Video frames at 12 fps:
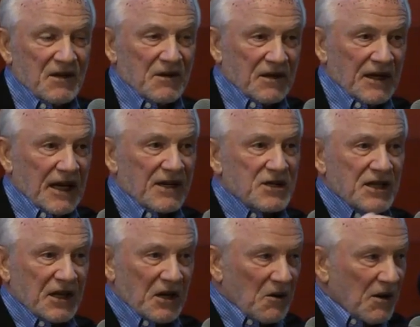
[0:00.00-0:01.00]
You can
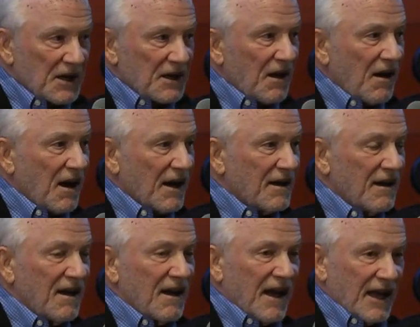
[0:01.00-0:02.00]
actually go online
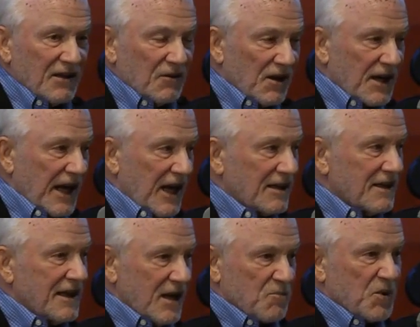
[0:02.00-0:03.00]
and look at
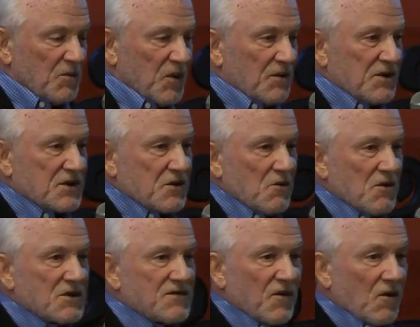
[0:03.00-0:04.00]
Net Promoter
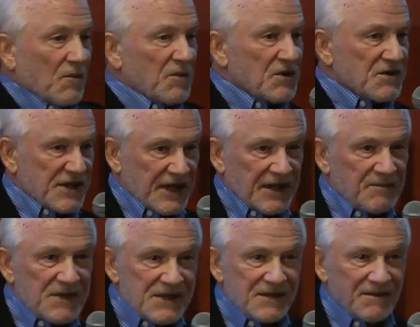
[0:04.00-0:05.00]
Scores for
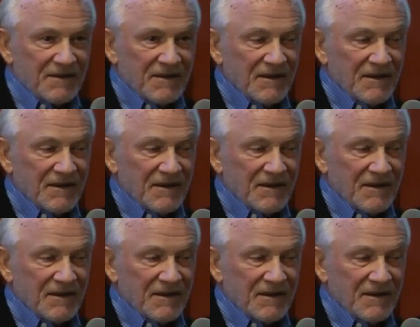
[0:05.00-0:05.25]
museums,